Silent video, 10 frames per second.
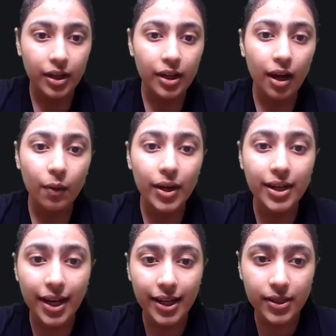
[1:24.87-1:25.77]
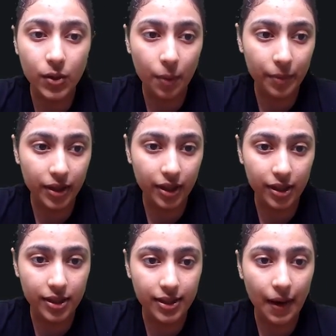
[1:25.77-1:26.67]
Now our next topic
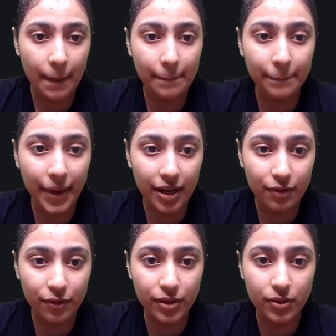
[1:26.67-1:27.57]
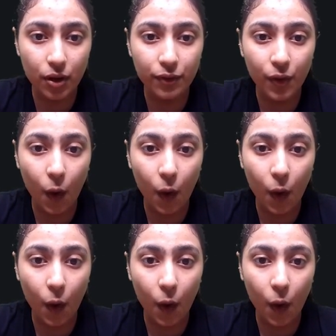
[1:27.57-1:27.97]
is benefits of